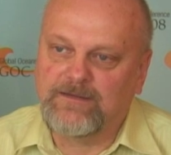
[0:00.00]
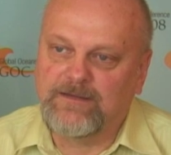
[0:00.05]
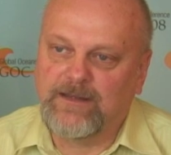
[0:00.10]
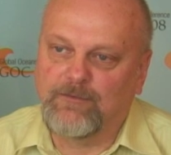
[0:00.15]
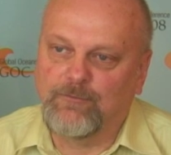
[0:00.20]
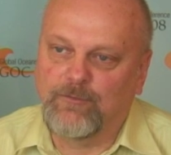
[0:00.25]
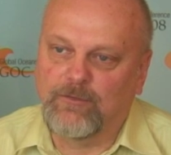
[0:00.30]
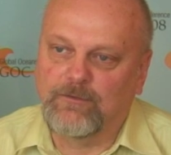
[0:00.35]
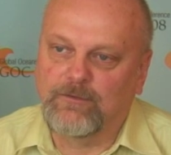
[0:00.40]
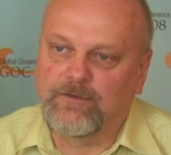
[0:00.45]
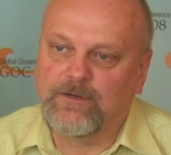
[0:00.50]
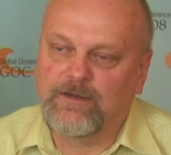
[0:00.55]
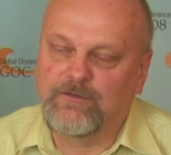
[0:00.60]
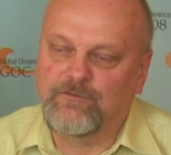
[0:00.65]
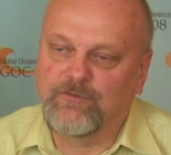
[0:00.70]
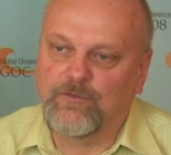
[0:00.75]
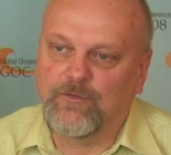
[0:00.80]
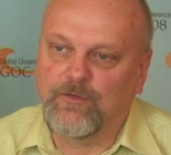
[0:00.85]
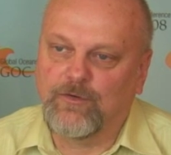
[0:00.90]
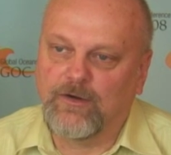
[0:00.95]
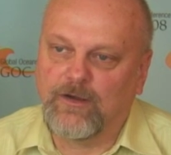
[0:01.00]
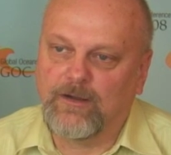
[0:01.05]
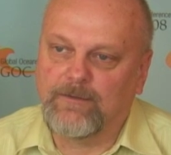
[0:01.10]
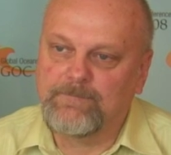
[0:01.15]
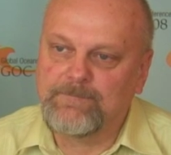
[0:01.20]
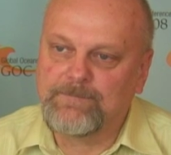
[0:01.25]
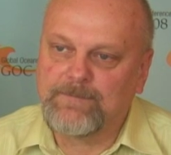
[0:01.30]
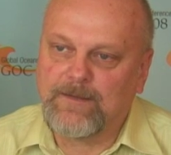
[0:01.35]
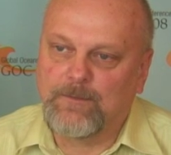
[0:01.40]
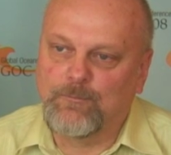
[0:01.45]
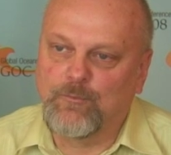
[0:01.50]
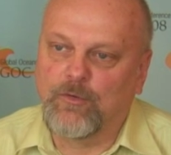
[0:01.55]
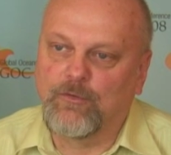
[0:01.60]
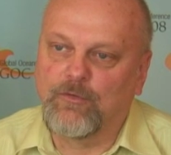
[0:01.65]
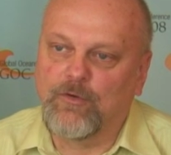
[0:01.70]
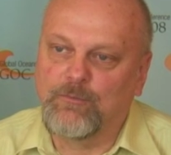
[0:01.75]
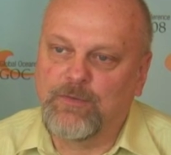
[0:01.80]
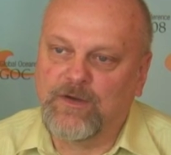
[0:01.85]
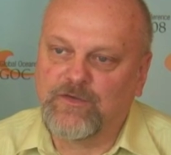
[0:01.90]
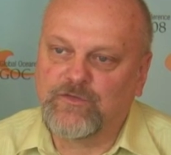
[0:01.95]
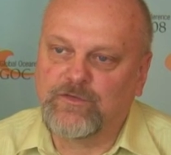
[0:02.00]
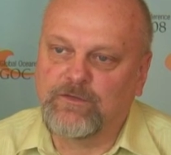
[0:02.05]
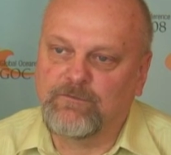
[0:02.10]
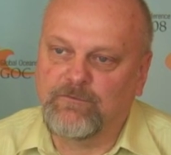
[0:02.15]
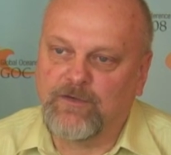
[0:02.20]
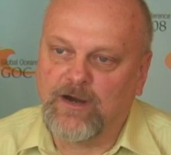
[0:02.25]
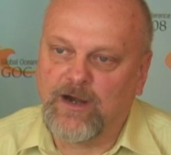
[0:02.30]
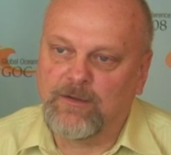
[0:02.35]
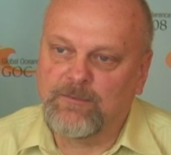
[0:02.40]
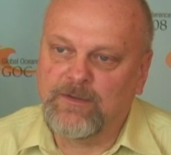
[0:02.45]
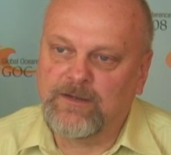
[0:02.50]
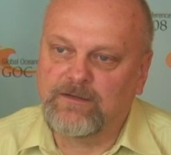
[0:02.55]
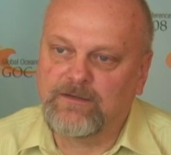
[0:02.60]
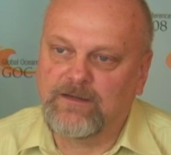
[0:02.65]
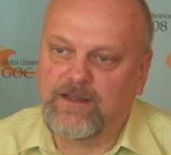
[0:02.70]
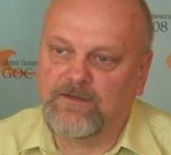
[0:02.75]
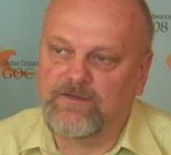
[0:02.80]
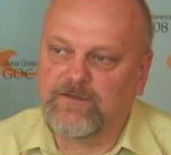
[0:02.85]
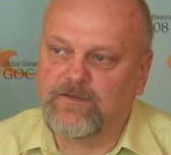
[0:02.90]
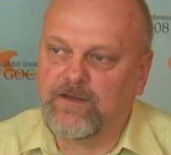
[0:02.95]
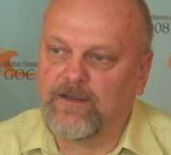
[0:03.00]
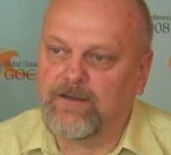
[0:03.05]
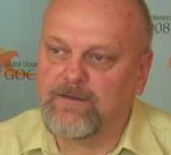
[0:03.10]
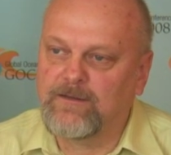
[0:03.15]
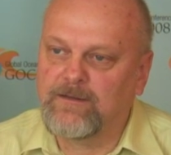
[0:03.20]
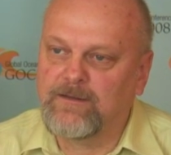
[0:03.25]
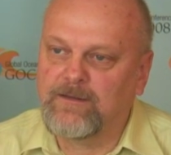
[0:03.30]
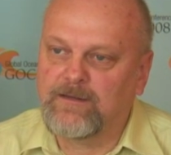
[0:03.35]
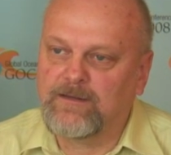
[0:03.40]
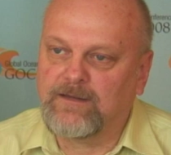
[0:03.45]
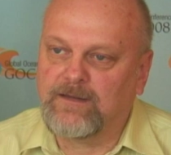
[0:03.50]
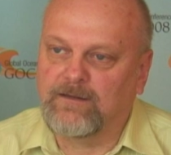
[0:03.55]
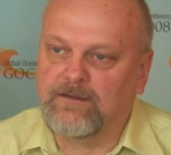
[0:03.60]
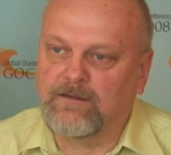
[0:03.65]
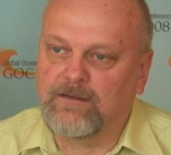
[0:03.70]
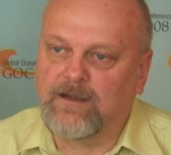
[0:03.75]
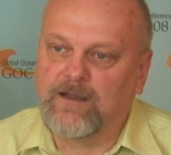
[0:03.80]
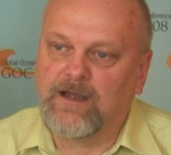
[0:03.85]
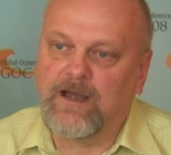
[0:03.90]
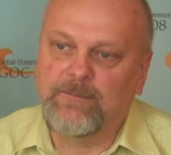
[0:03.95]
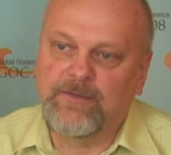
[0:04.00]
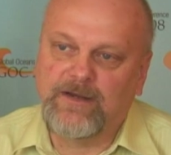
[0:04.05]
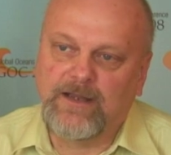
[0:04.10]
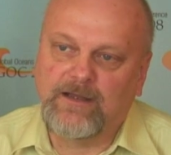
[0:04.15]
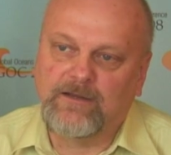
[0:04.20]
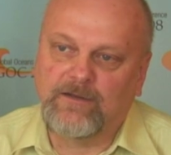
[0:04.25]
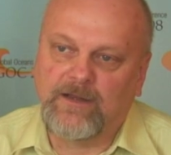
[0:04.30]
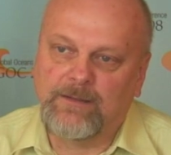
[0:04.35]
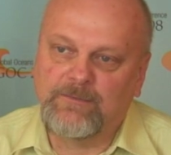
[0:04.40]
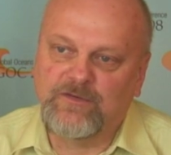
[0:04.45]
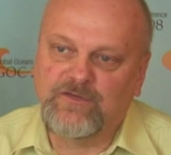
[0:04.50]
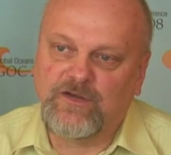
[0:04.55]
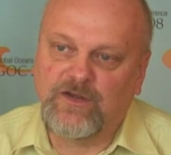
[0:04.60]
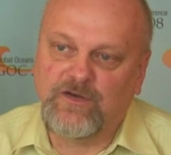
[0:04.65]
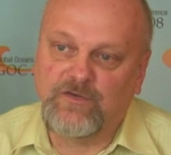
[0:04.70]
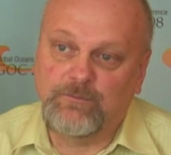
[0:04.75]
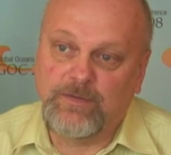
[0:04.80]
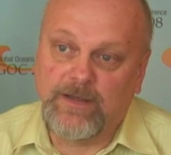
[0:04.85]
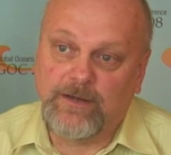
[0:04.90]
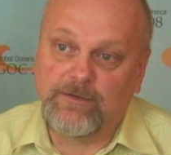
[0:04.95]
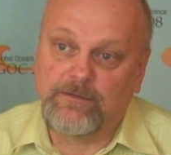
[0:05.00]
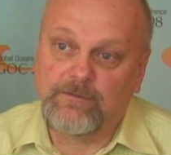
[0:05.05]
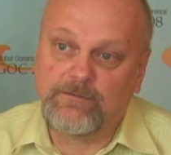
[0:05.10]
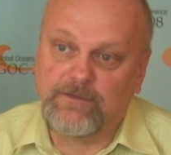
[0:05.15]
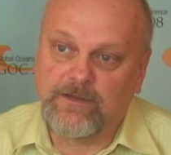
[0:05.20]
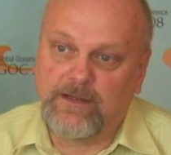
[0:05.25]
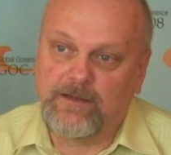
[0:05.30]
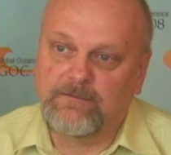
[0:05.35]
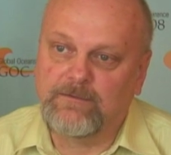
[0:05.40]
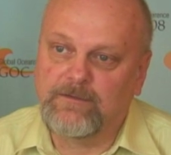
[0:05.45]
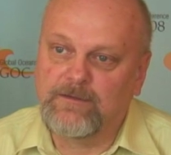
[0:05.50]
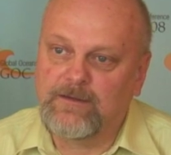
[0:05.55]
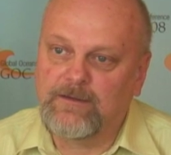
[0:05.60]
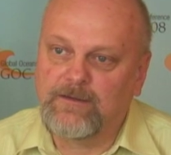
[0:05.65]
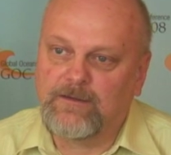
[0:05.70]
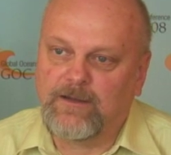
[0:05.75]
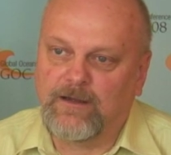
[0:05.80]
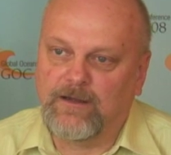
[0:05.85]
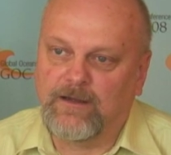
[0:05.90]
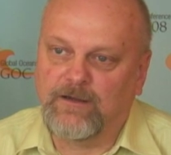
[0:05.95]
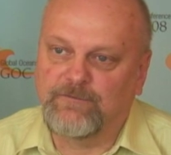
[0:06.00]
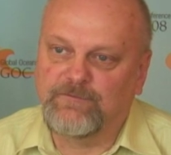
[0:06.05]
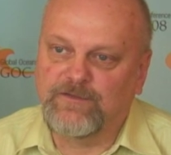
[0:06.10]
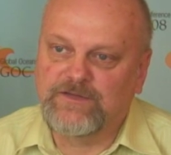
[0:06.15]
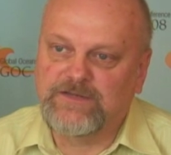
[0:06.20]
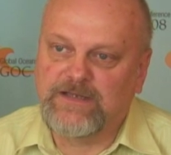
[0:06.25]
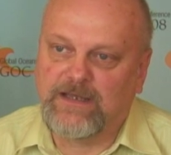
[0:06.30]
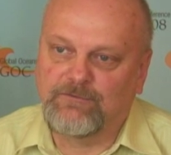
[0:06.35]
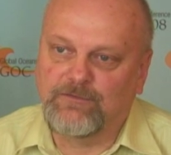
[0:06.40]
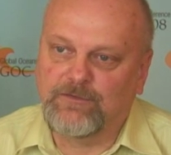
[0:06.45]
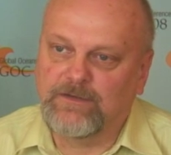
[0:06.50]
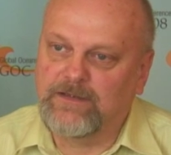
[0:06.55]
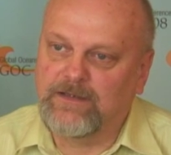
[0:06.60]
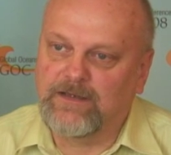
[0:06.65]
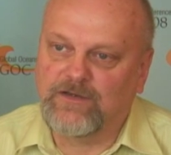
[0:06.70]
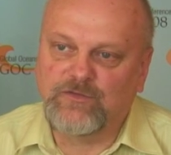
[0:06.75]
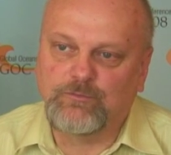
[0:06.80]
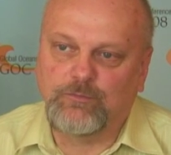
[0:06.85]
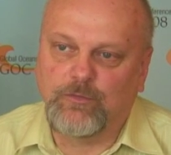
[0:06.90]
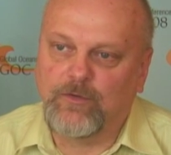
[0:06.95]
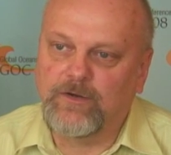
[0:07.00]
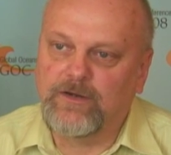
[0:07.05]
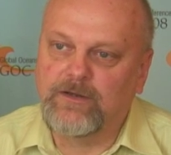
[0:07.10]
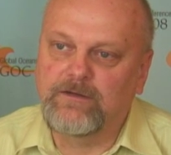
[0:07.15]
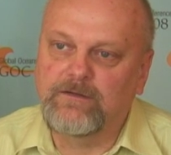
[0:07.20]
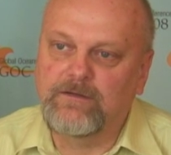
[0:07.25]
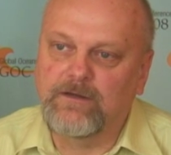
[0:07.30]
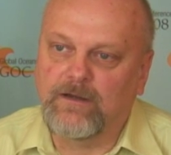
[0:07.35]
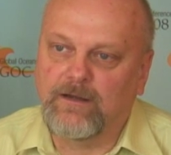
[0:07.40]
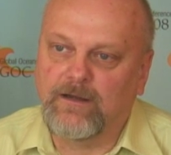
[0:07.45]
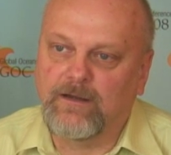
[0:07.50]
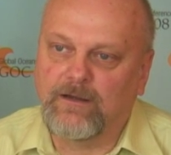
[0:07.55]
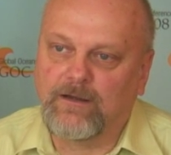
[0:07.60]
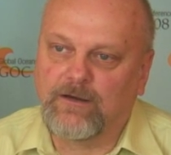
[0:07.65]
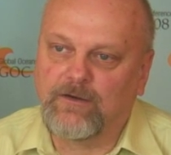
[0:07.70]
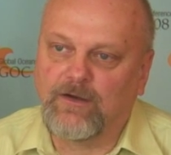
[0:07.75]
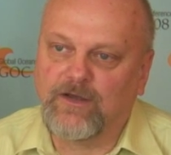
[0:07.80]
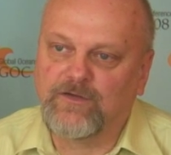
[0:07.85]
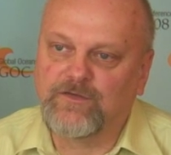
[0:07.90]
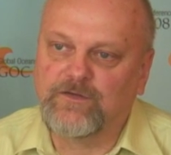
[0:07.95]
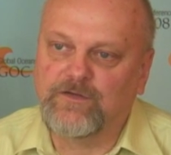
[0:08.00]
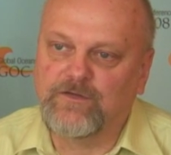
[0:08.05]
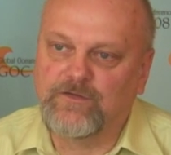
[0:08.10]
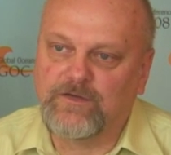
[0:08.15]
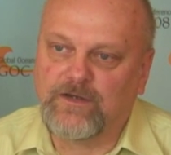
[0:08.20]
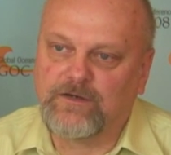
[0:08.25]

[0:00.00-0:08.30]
that we're looking for a more robust environment that can accommodate climate change better than if it's heavily exploited across these